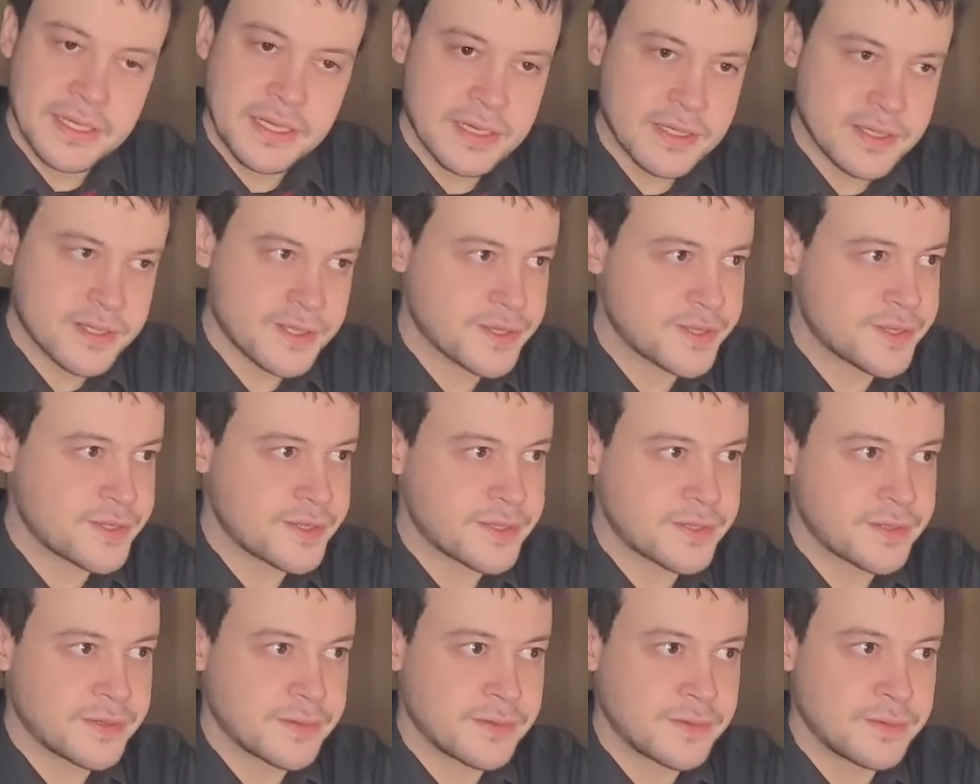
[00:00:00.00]

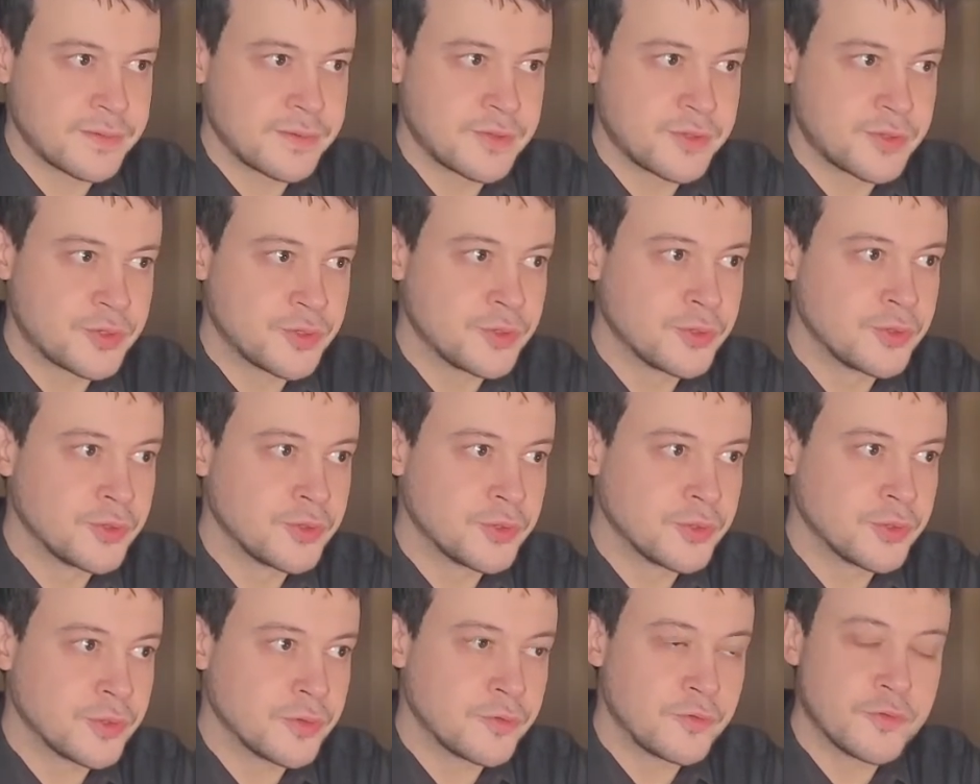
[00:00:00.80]
us
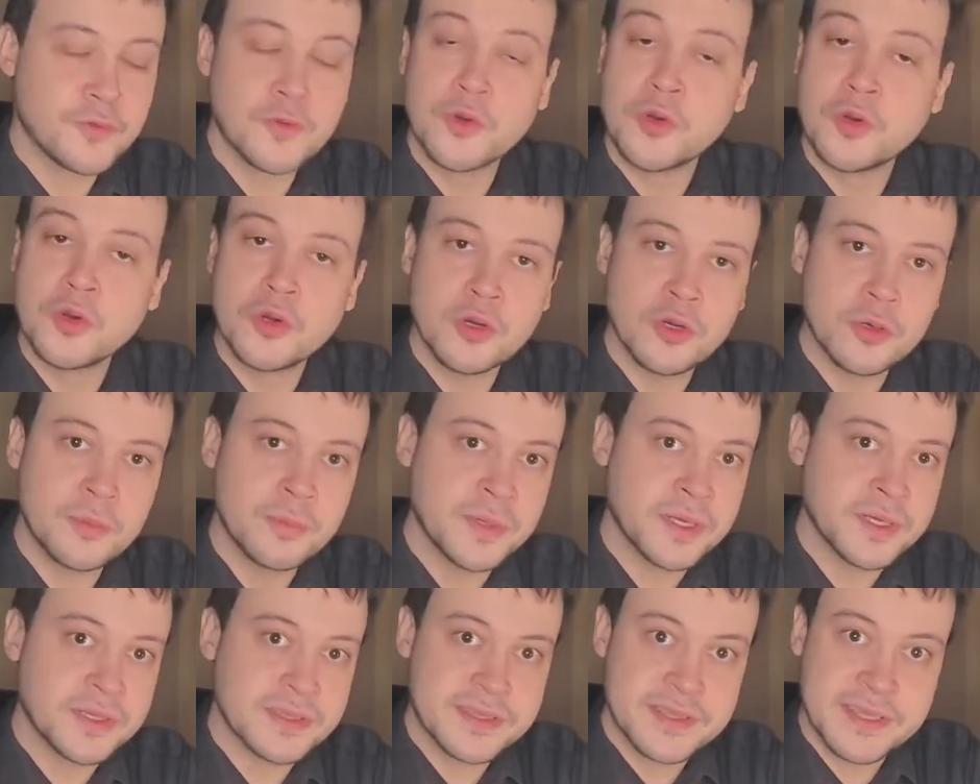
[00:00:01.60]
to
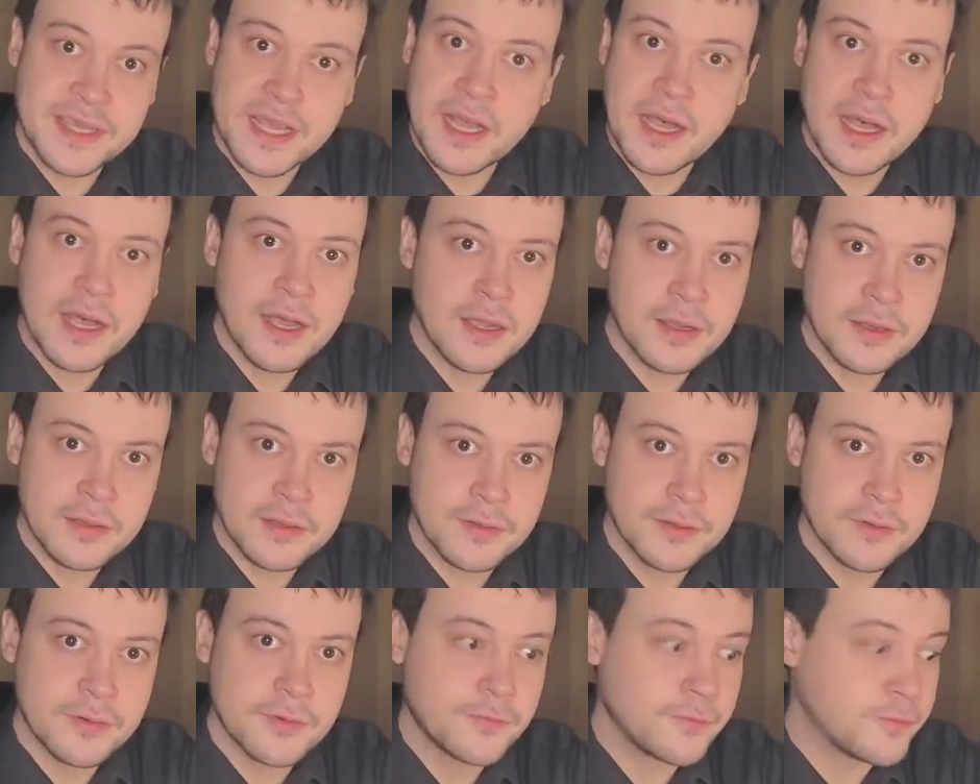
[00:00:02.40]
form dark
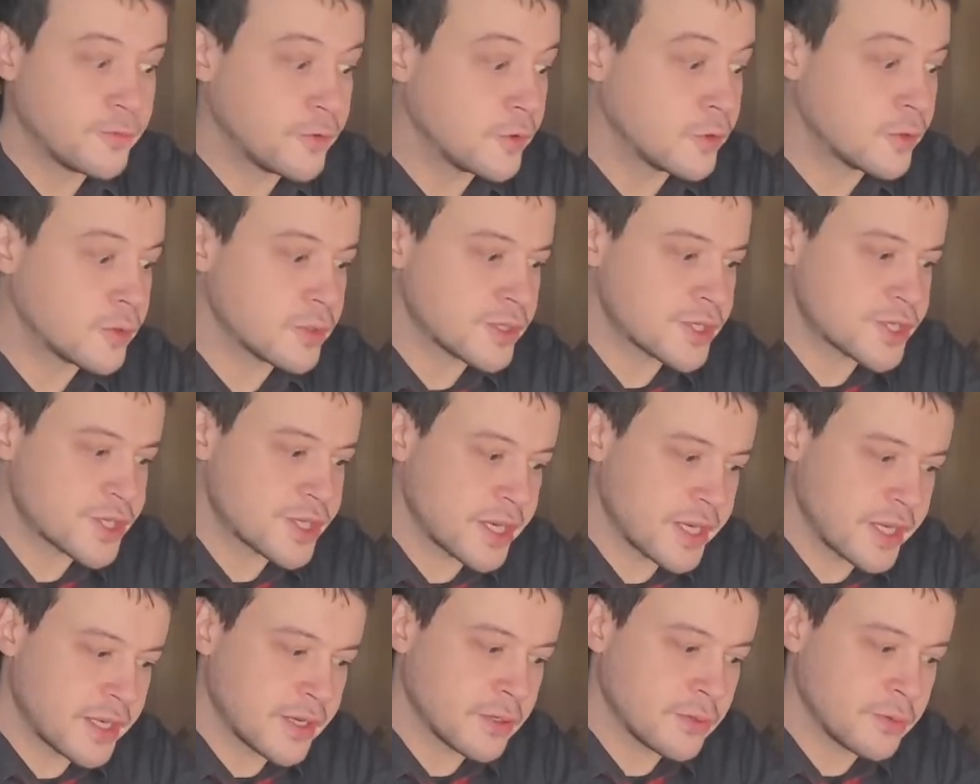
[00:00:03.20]

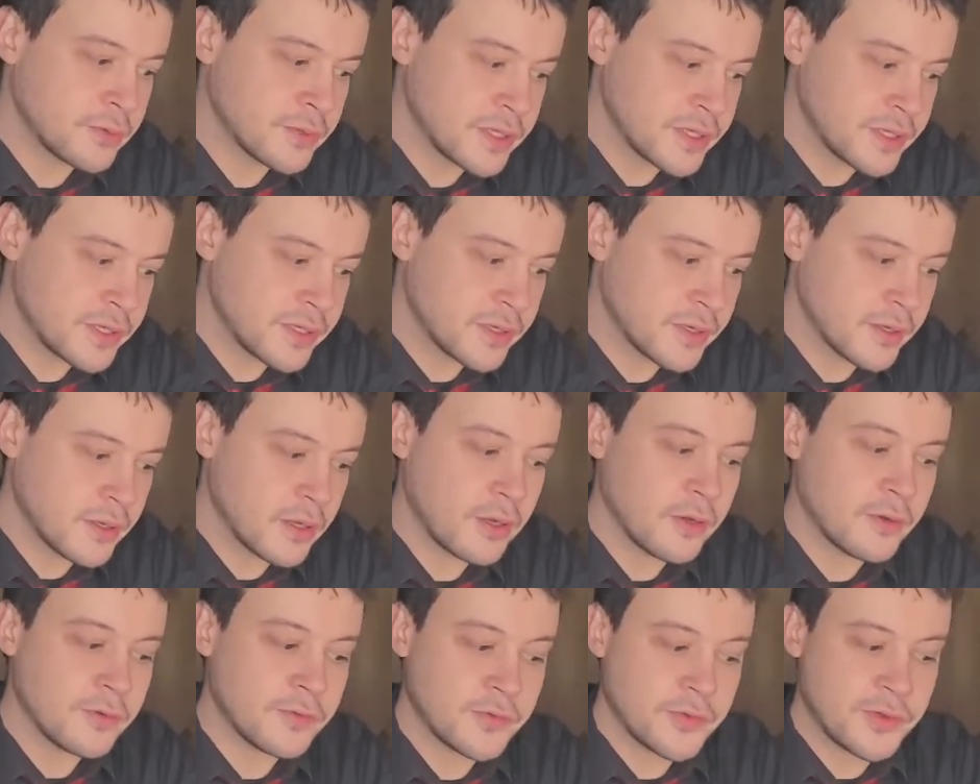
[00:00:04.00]
foreshadowing
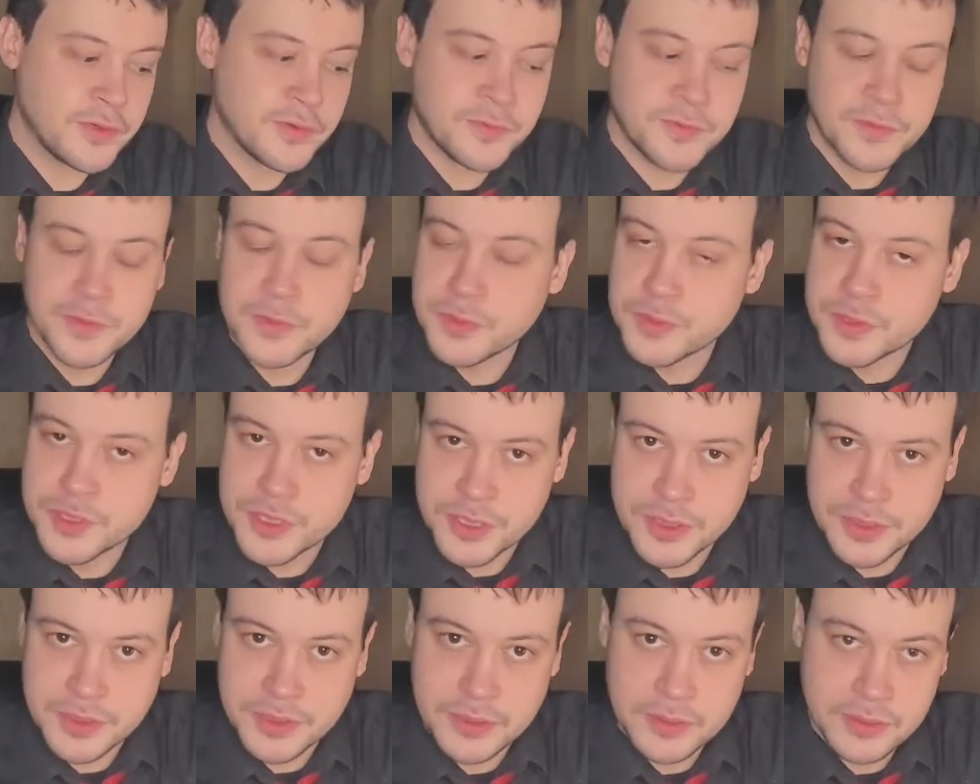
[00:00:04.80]
of the
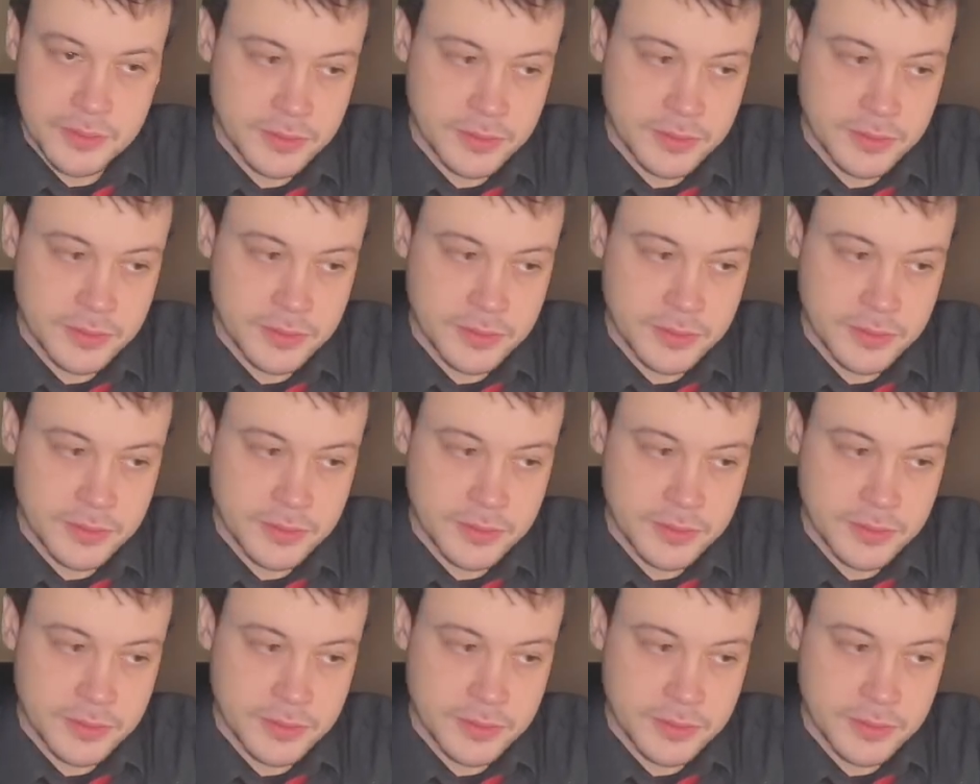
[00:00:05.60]
future,